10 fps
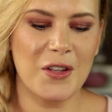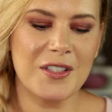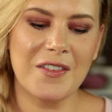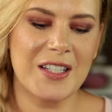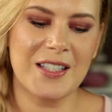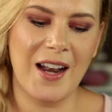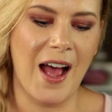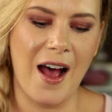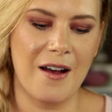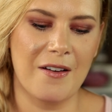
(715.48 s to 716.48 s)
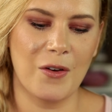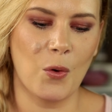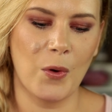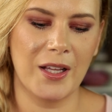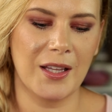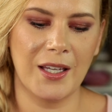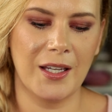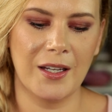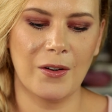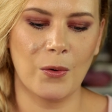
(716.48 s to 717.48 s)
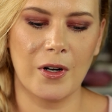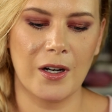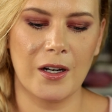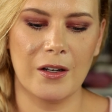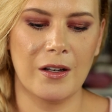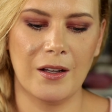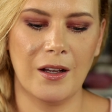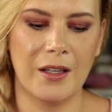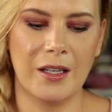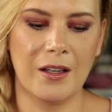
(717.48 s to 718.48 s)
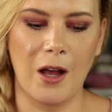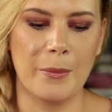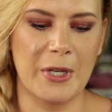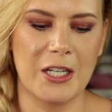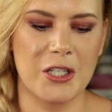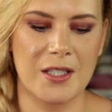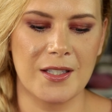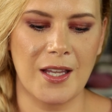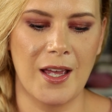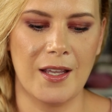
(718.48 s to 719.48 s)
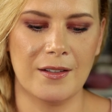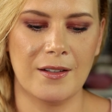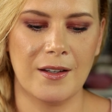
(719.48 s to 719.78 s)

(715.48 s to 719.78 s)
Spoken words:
Those of us that have oily or combination skin,